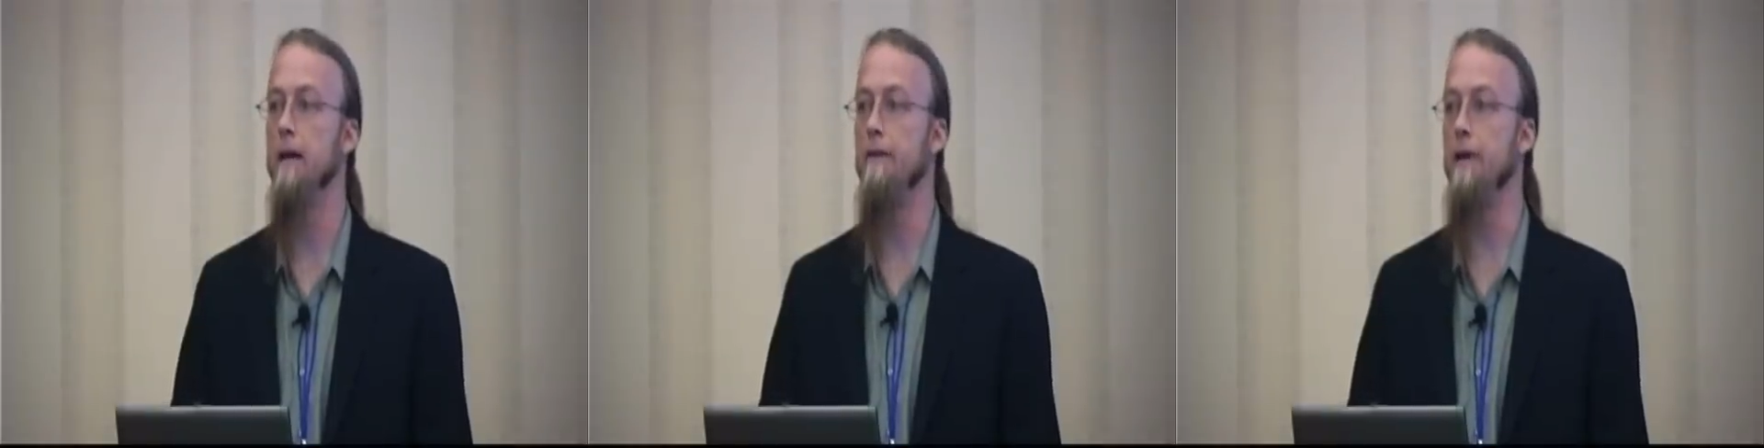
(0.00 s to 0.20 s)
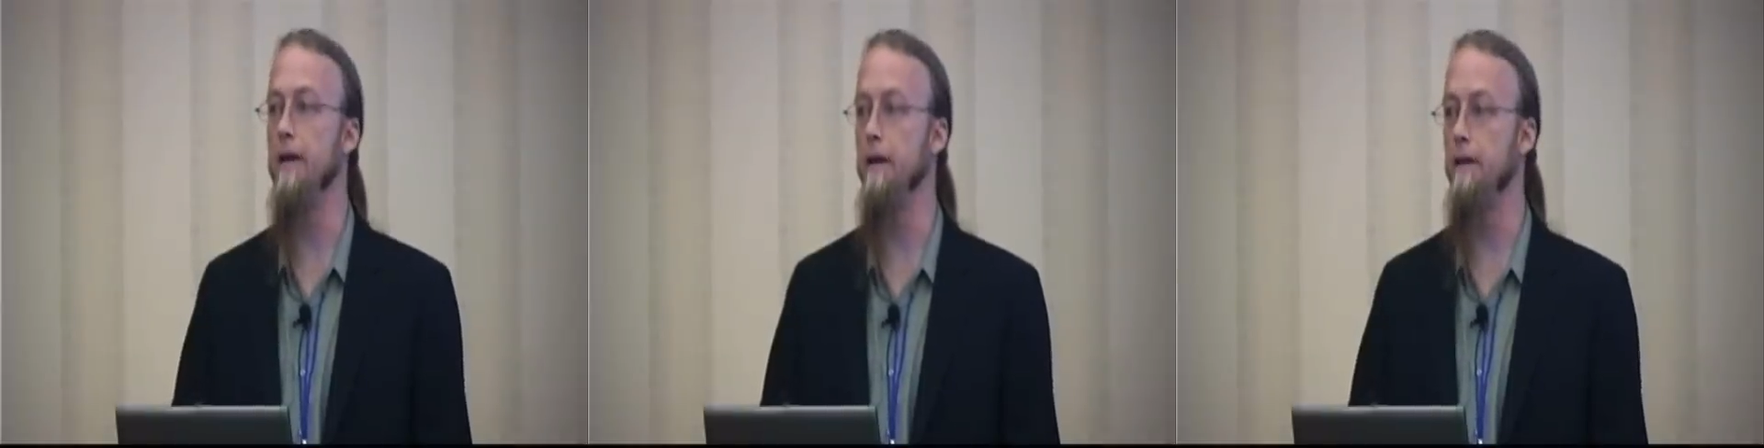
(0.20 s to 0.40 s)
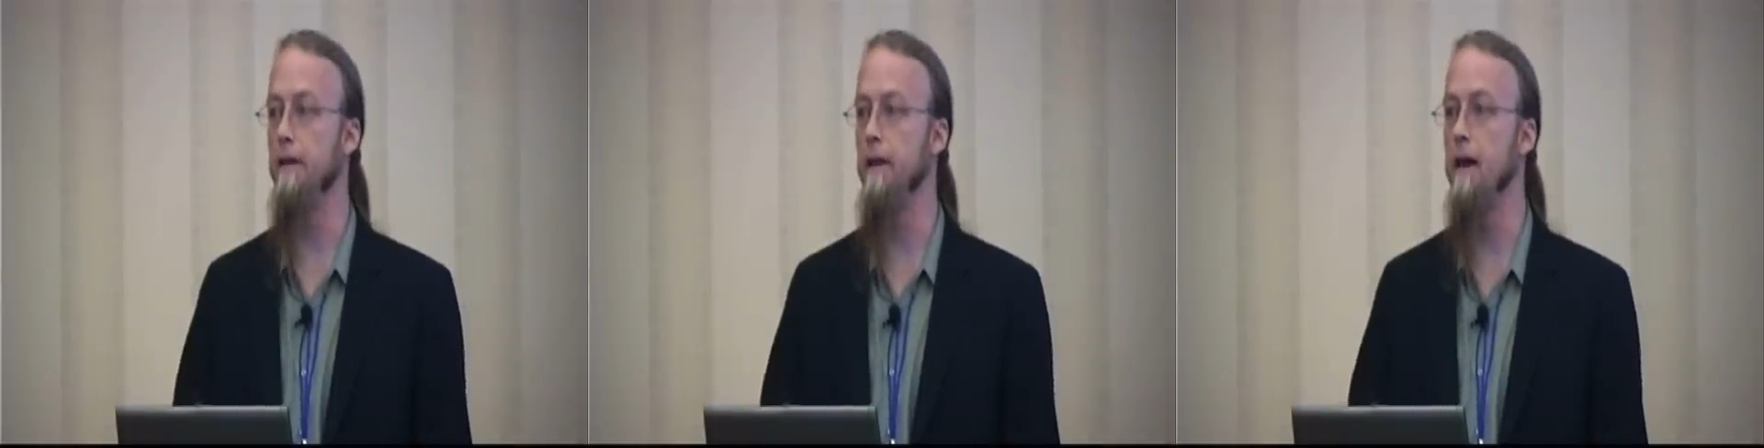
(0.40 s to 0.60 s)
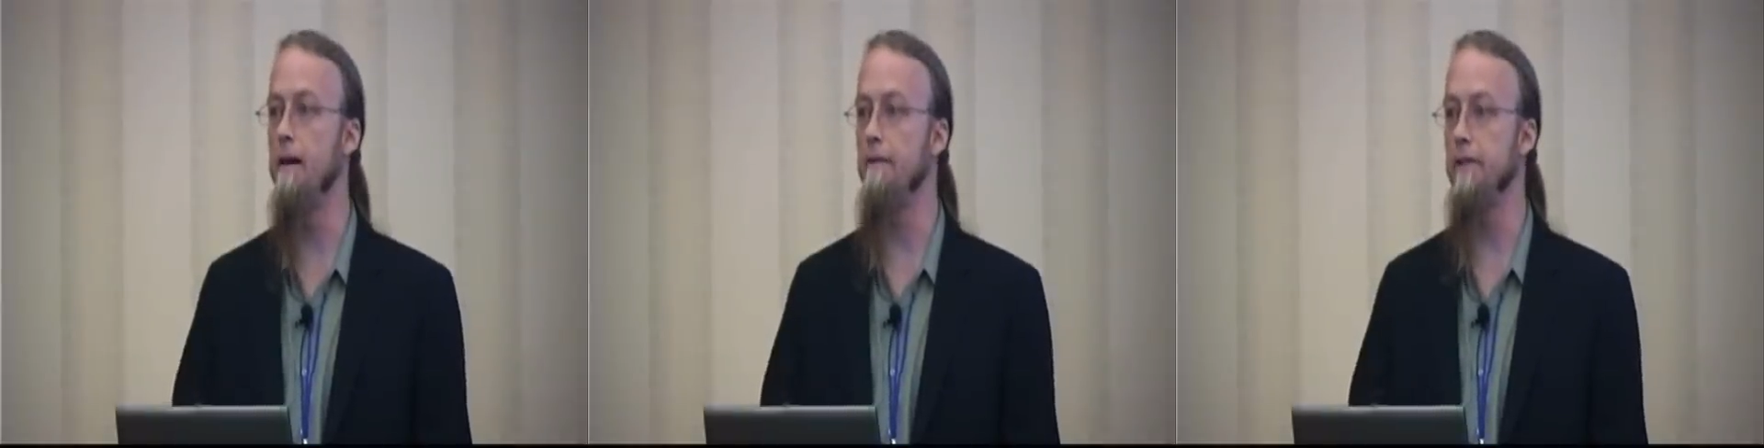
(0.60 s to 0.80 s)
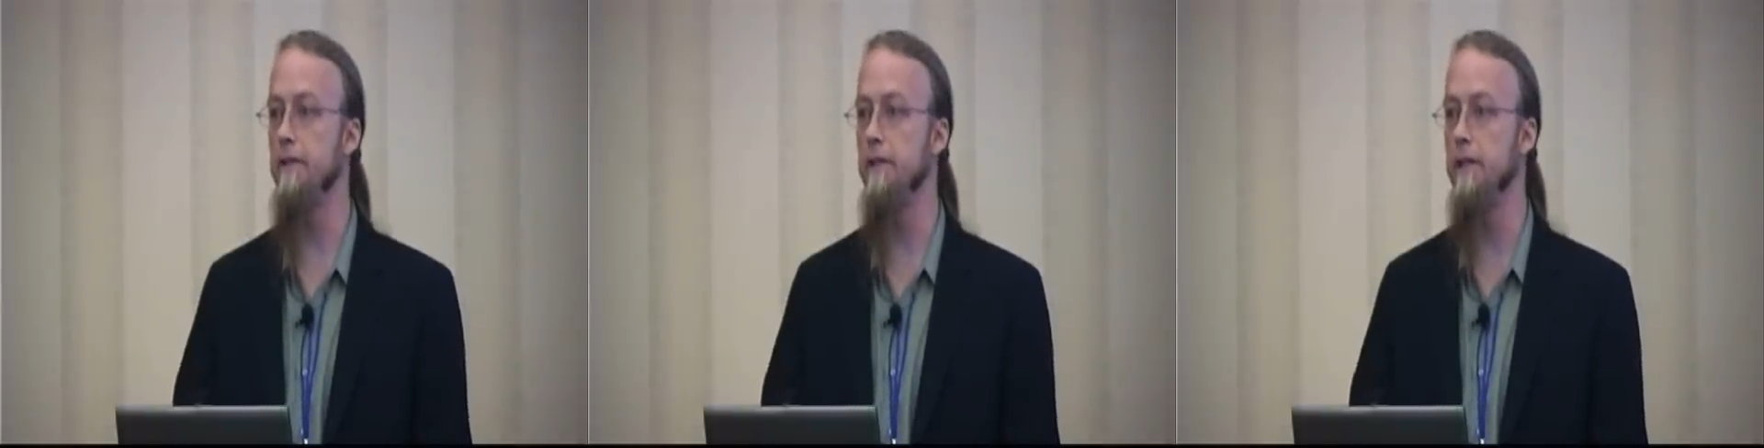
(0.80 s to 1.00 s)
then
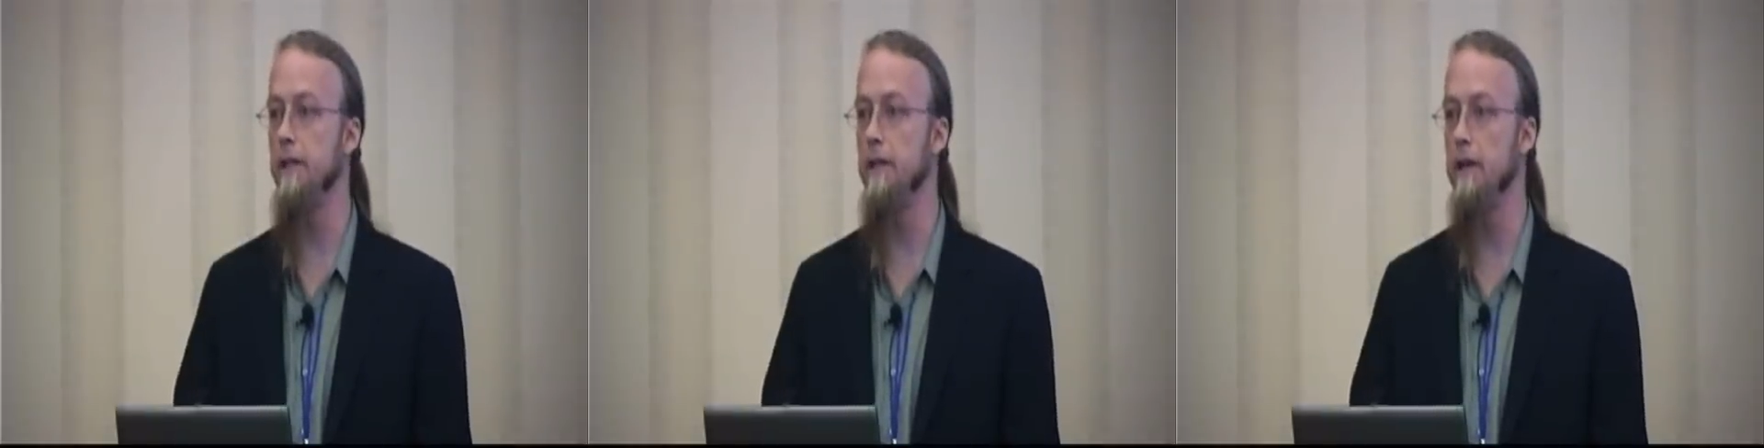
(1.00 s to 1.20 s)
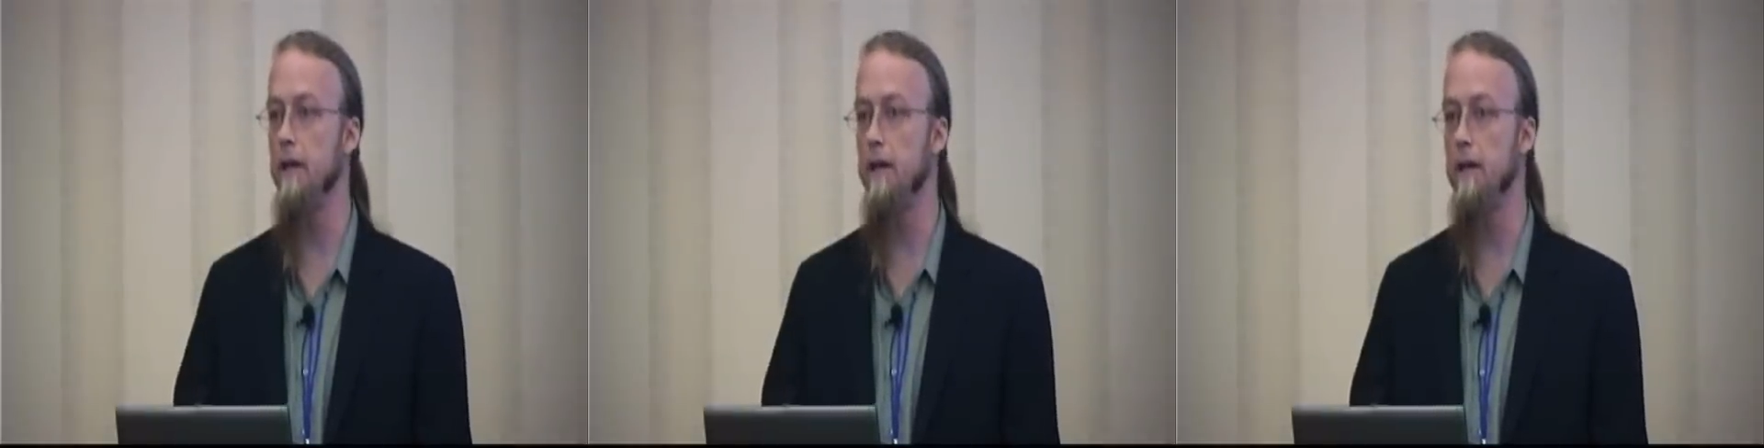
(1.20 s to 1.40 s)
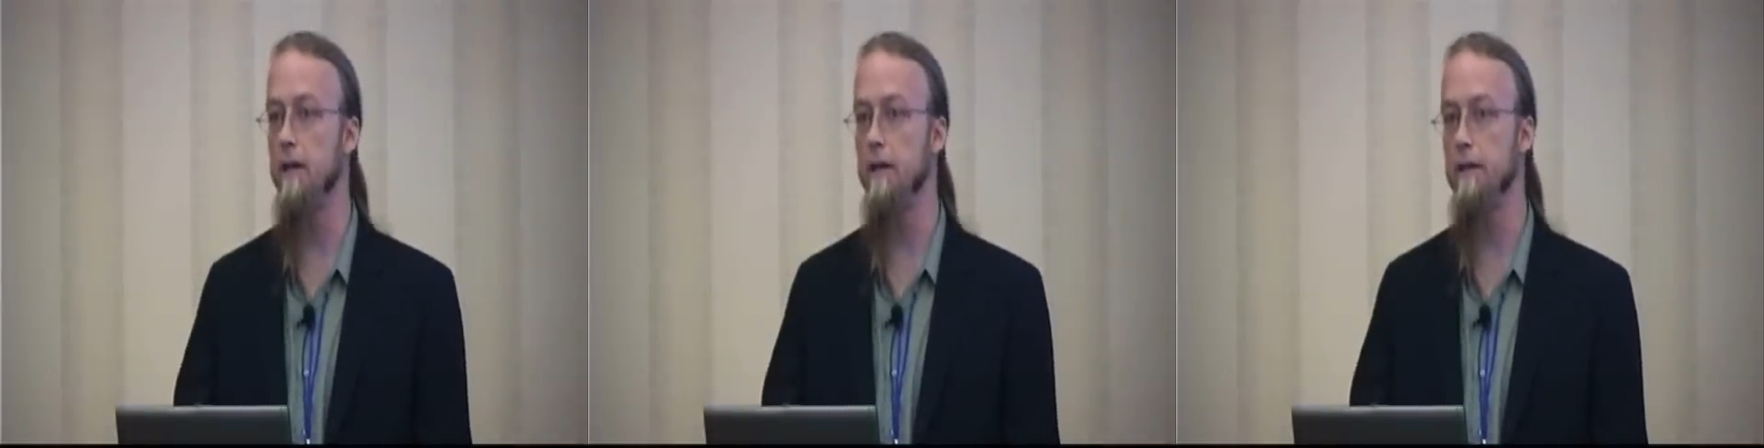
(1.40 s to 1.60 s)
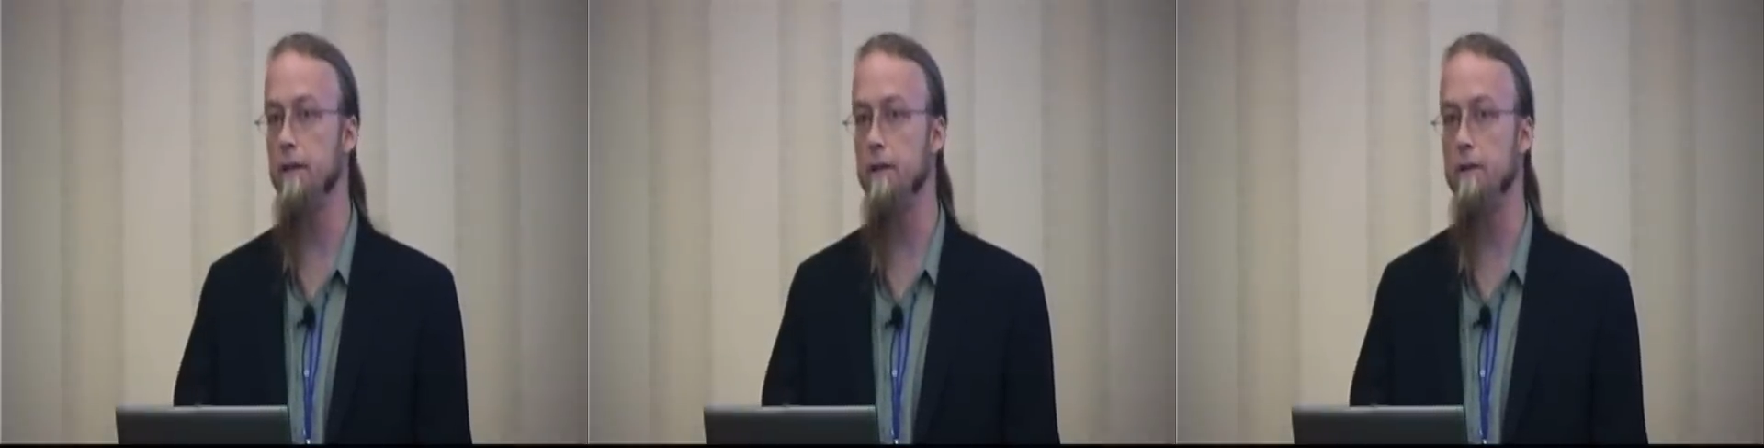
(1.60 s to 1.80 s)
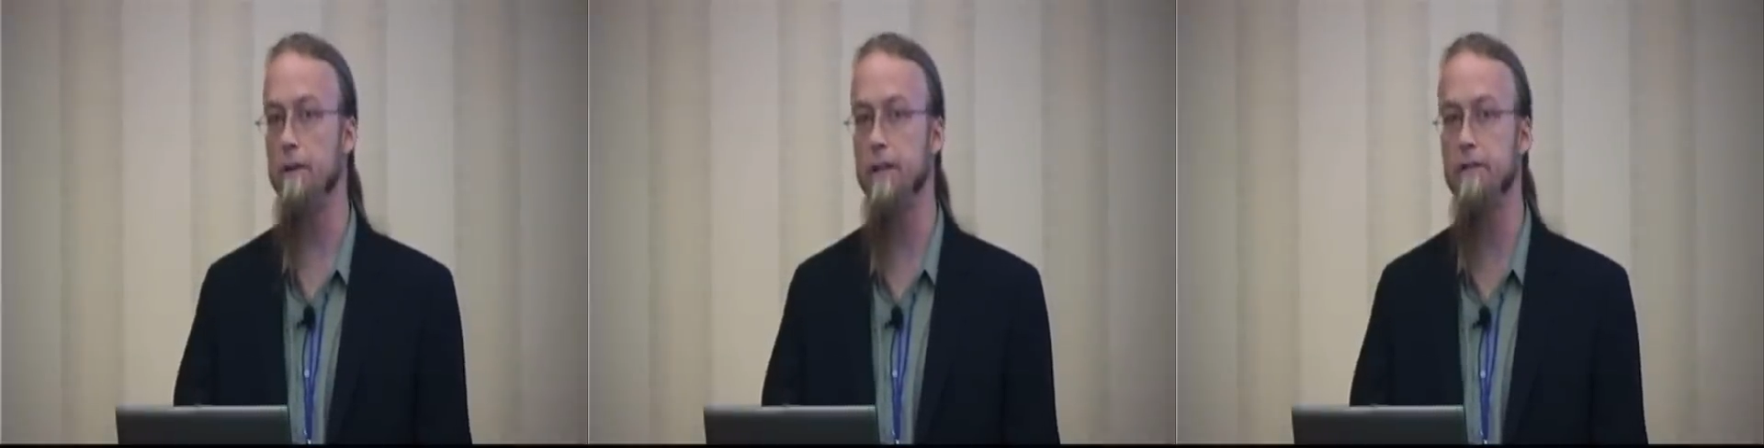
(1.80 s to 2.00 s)
obviously
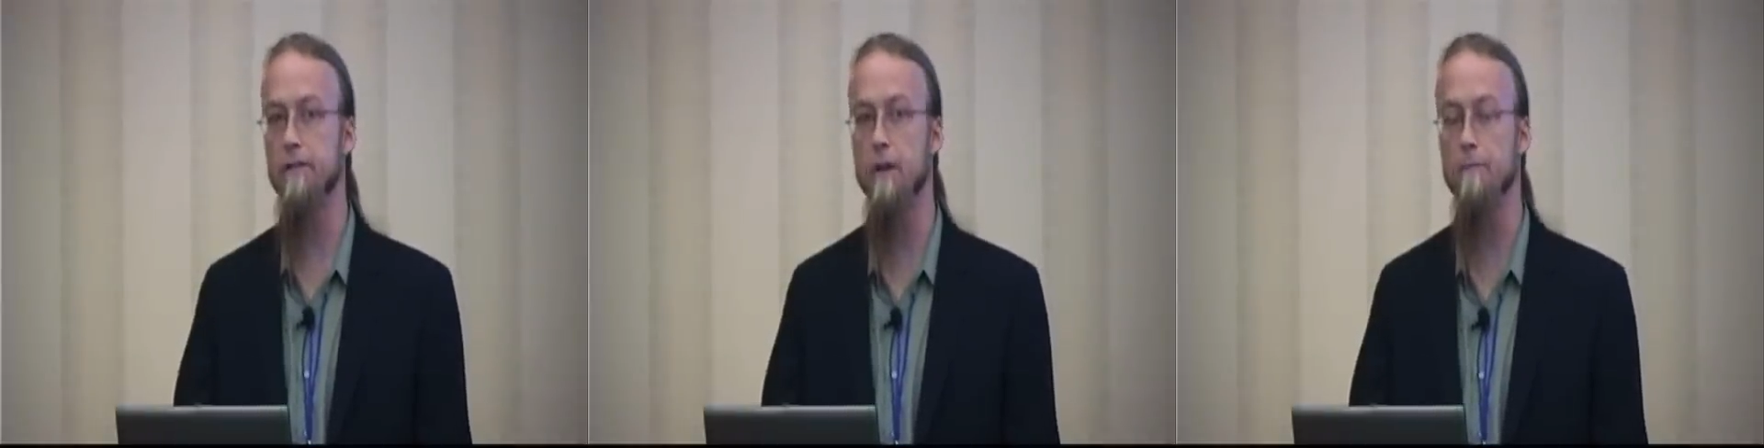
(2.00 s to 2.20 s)
that's